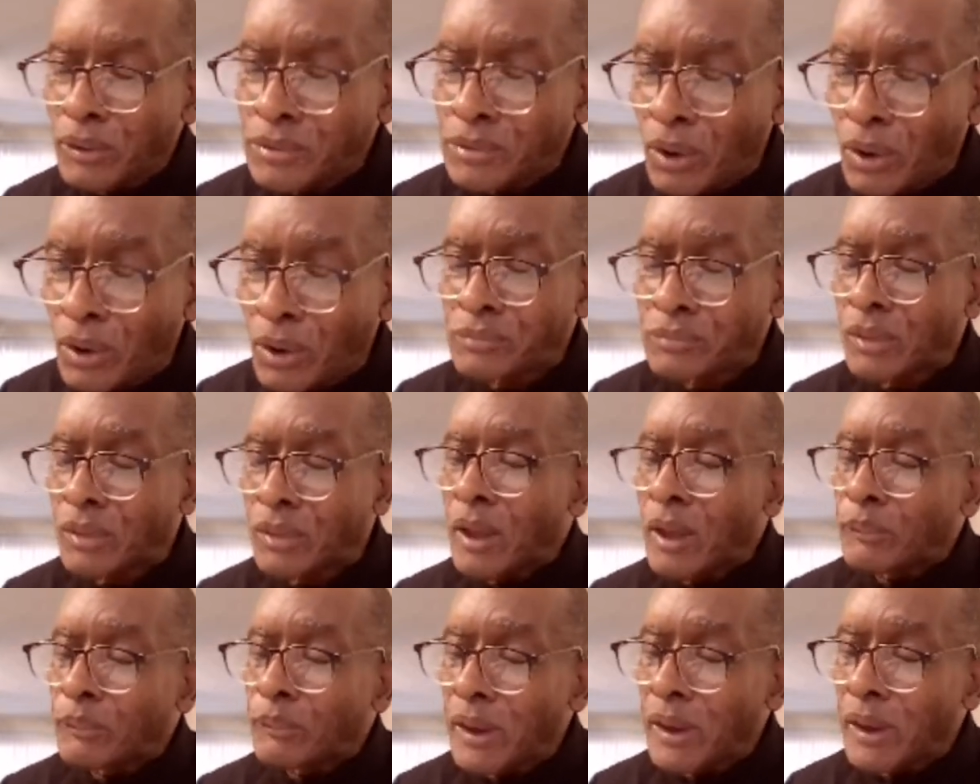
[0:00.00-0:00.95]
See,
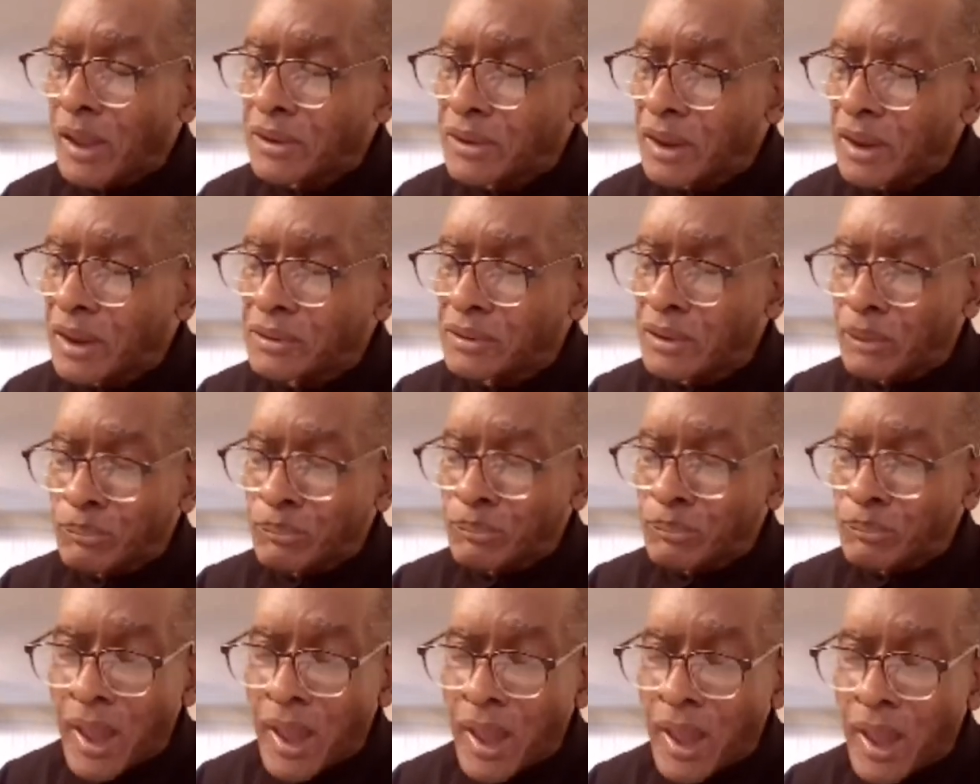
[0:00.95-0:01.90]
he
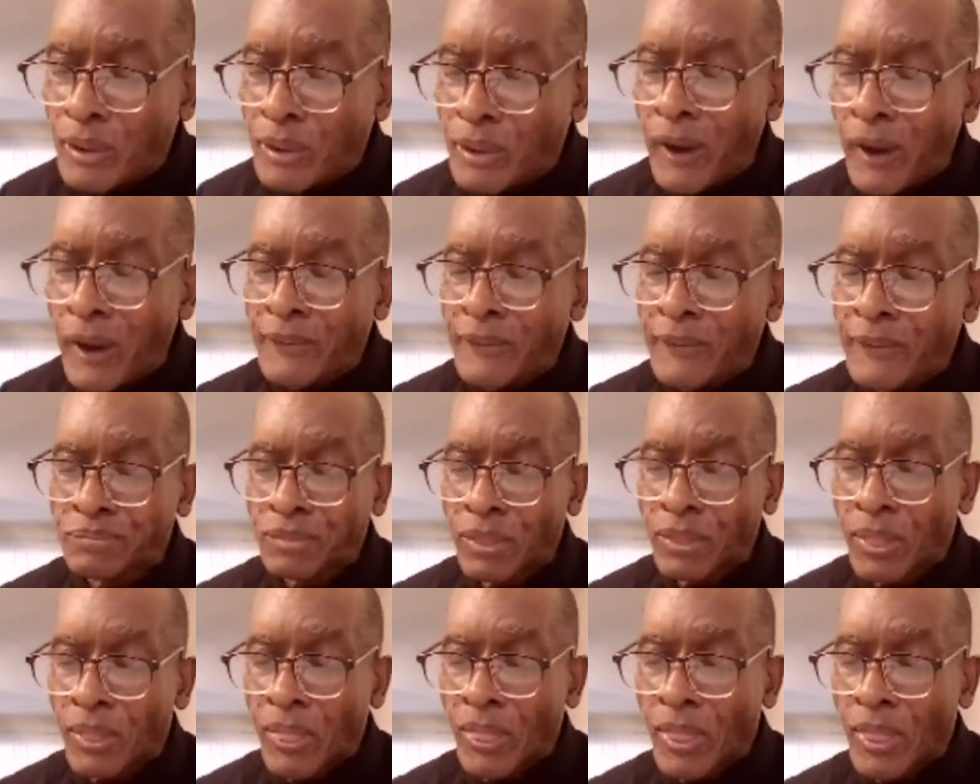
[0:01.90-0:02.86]
keep worrying
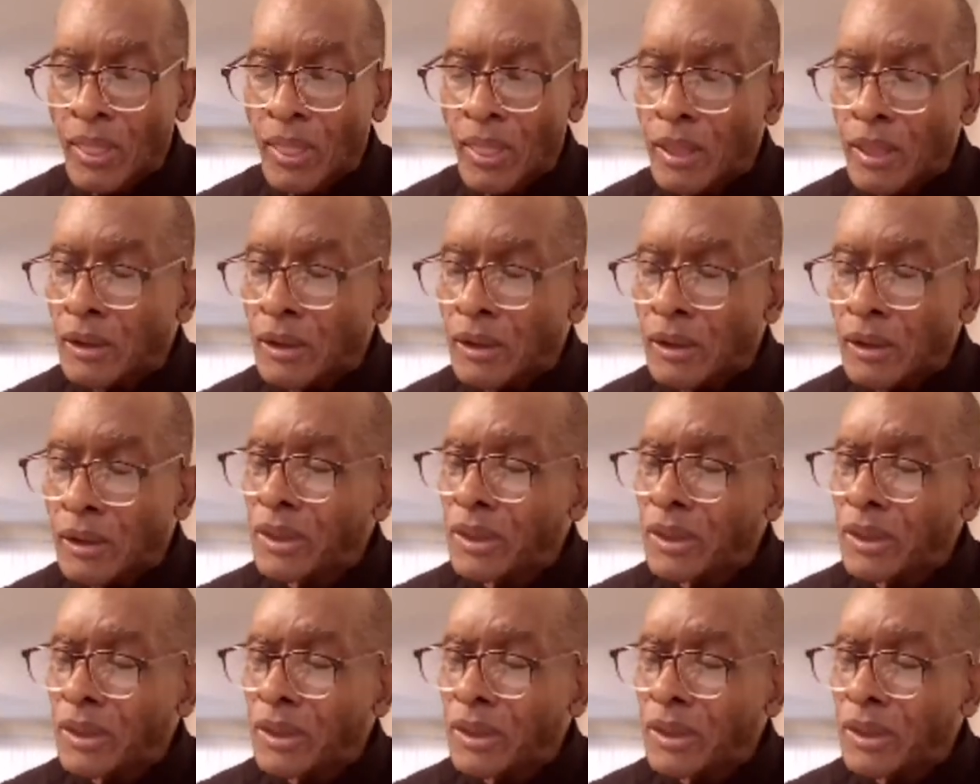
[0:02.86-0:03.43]
about the people,